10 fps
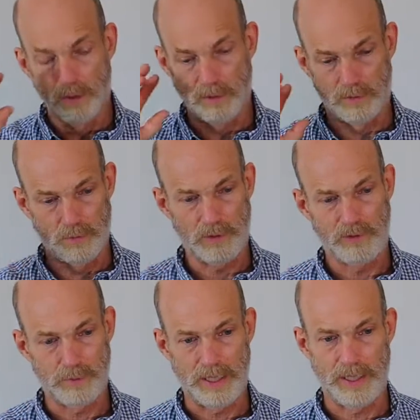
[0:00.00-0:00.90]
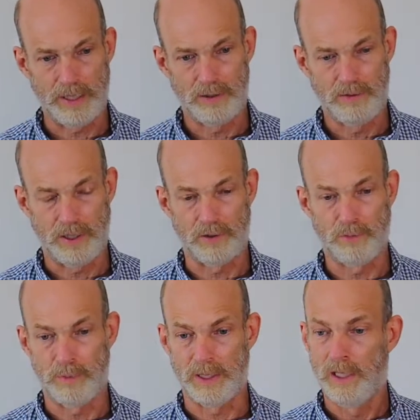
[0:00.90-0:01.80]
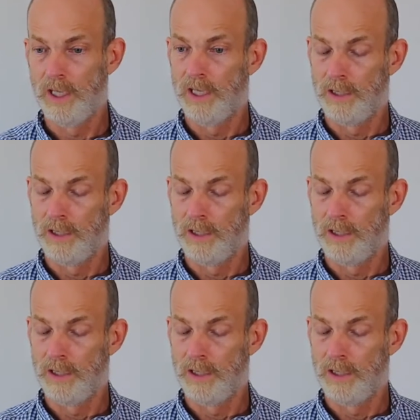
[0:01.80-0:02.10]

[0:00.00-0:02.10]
When the voice in my head tells me,